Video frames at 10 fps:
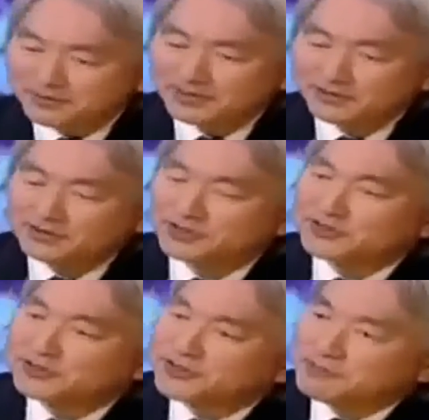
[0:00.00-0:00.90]
into the
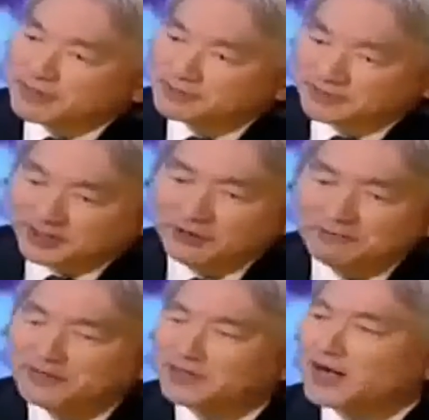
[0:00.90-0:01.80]
third dimension,
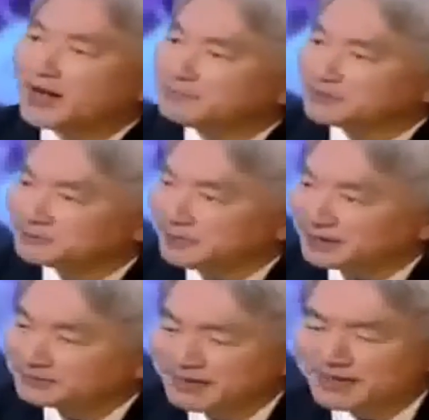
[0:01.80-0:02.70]
up into
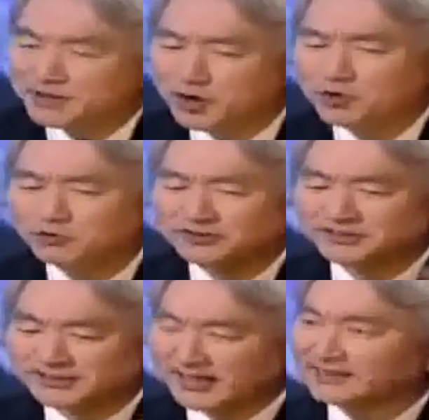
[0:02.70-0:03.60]
hyperspace, made no
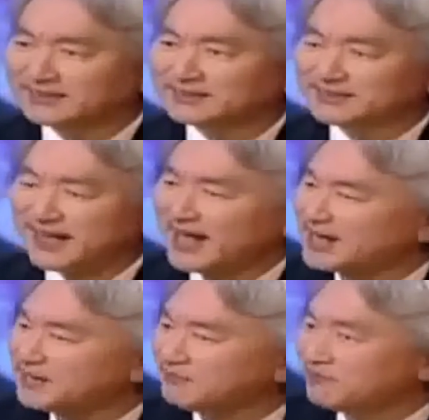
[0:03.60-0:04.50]
sense to
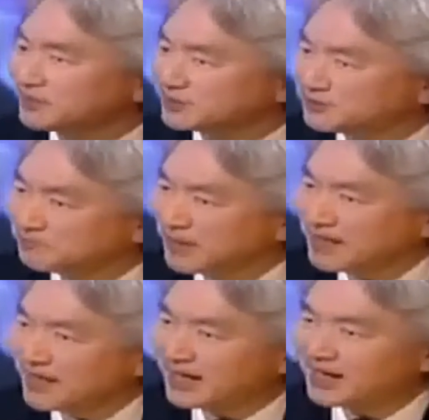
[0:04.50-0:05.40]
any fish.
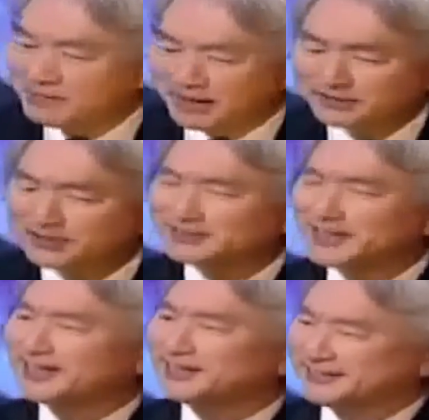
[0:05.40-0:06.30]
And I imagined a
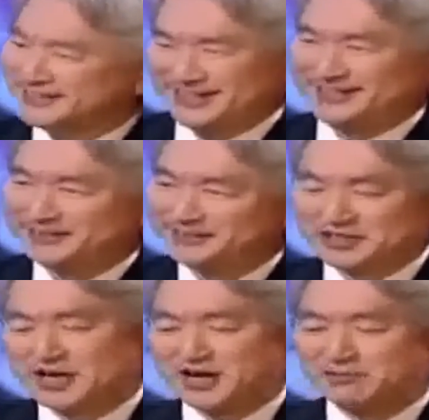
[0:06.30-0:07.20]
scientist there
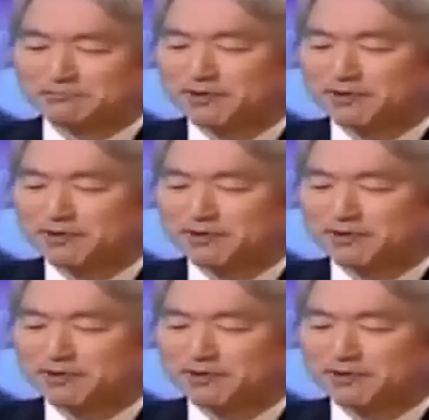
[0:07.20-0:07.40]
saying,